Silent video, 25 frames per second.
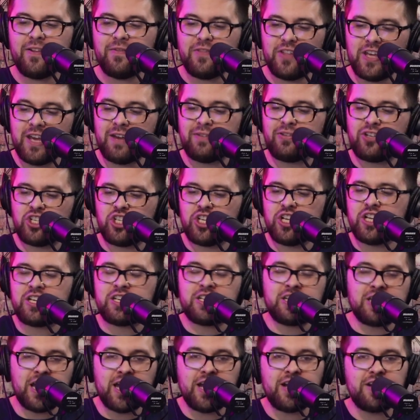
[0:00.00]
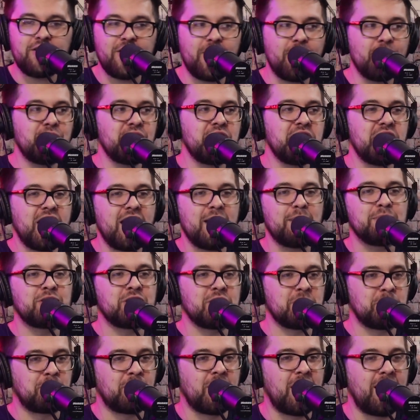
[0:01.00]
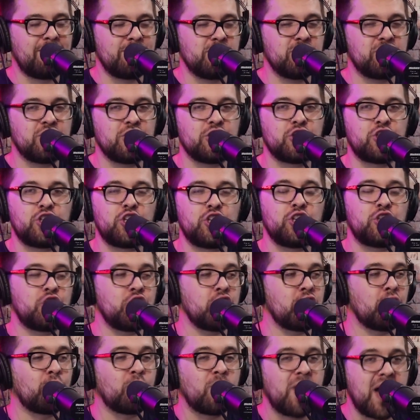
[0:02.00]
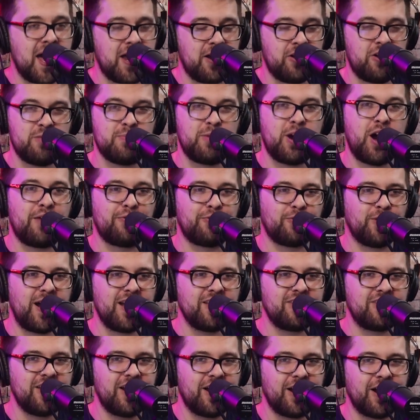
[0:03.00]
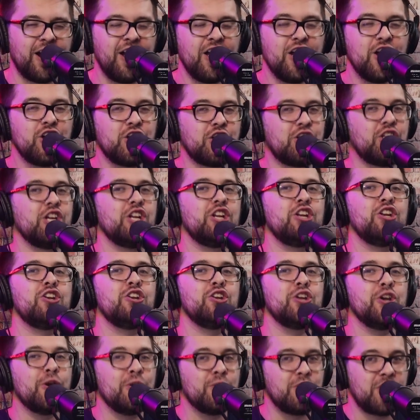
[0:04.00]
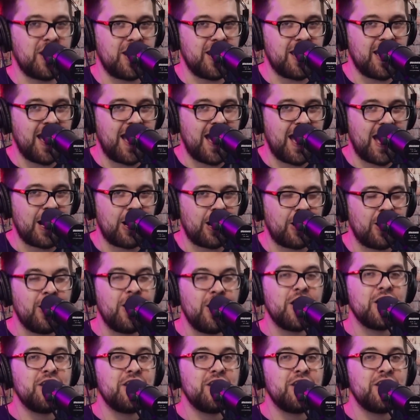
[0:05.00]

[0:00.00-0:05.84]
if she did know the names of the provinces, she should have rattled him off right there. She knew that he had her.